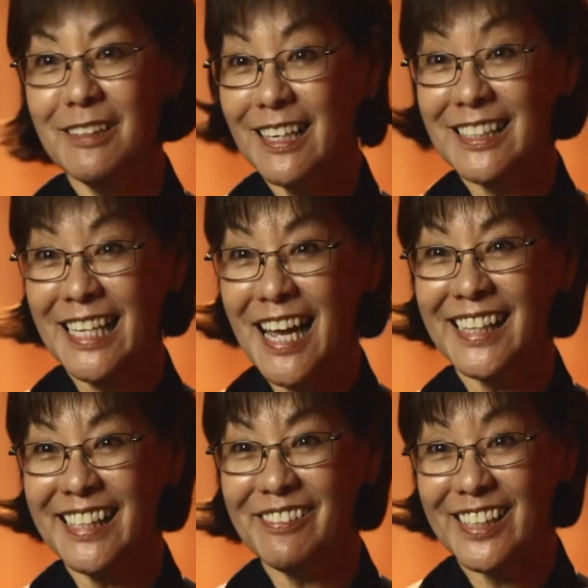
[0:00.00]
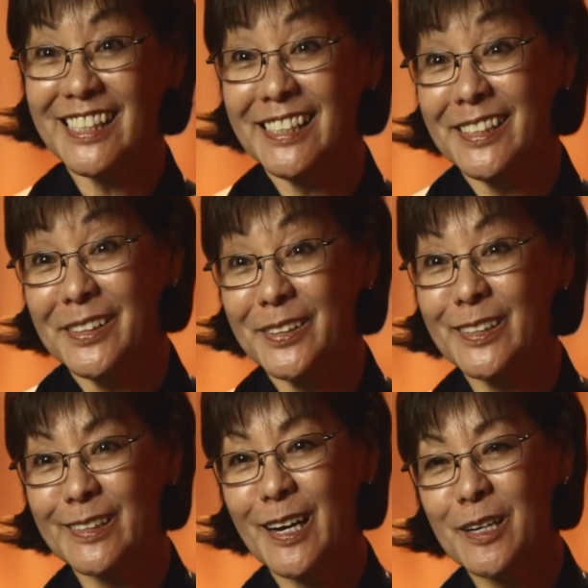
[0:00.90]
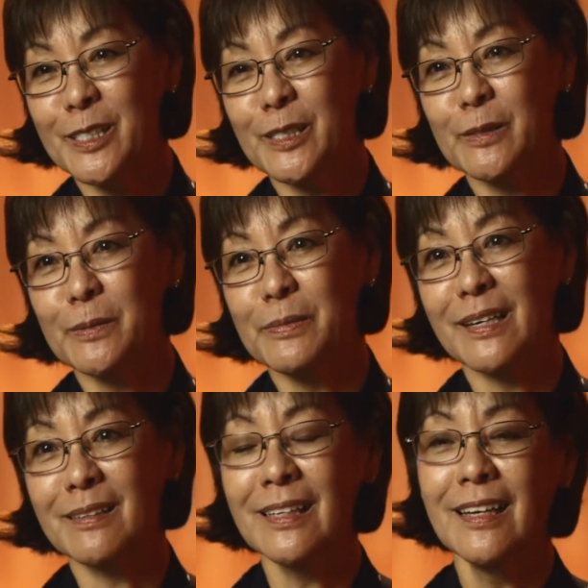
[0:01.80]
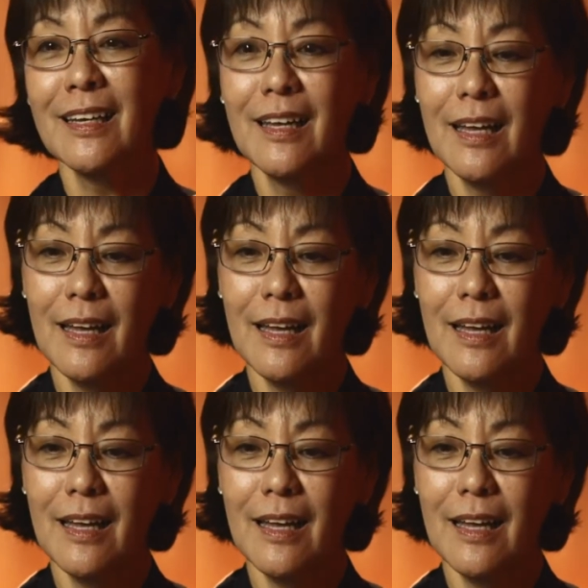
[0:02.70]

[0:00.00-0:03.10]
She knew exactly what, you know, to talk to you about.